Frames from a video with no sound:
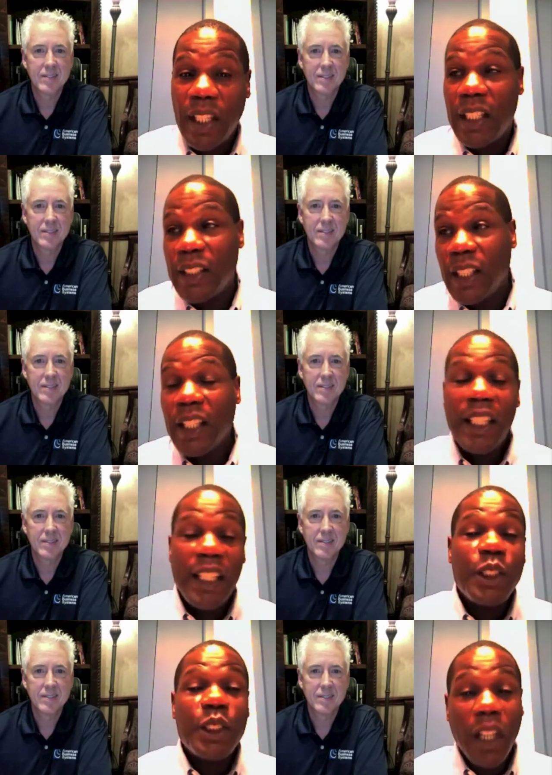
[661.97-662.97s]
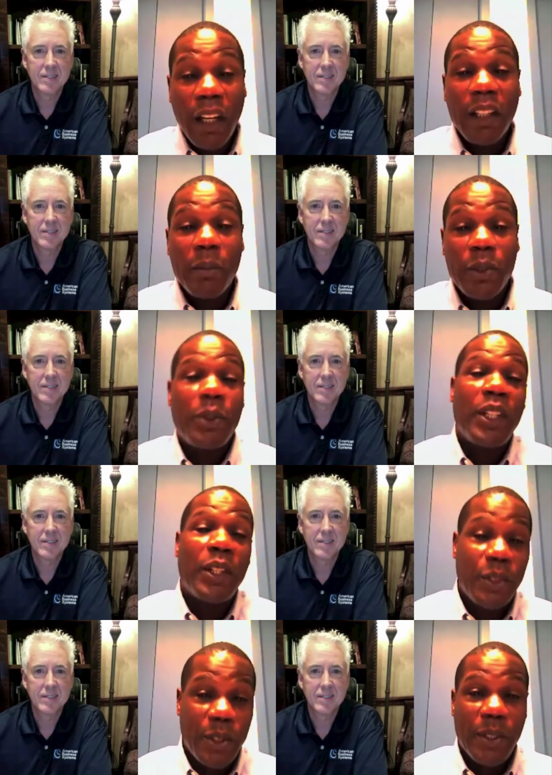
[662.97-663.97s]
Speaker 1: that he's shuttling between
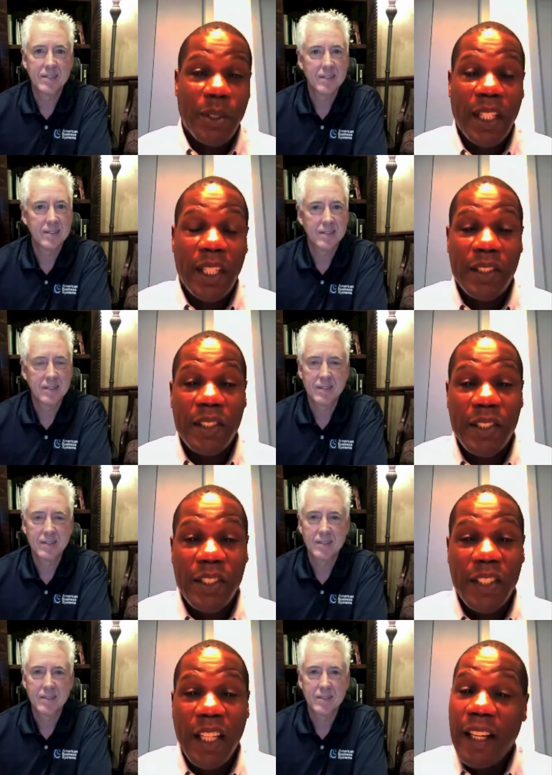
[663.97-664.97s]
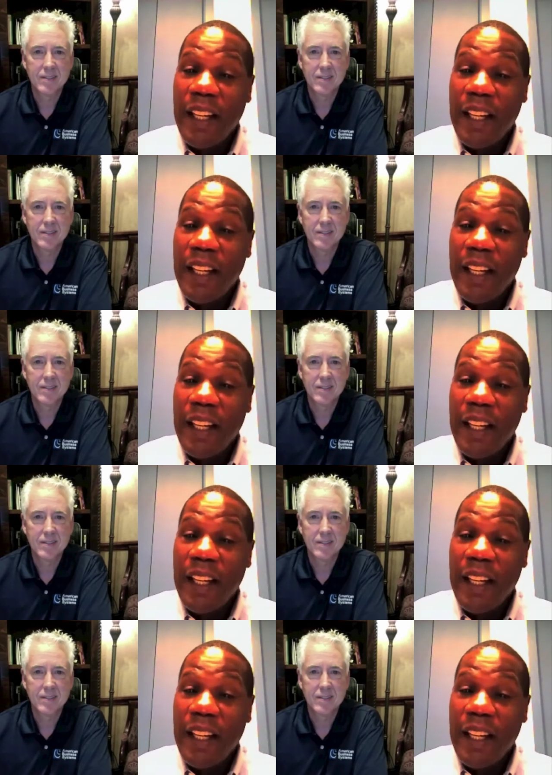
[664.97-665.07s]
those 2 locations.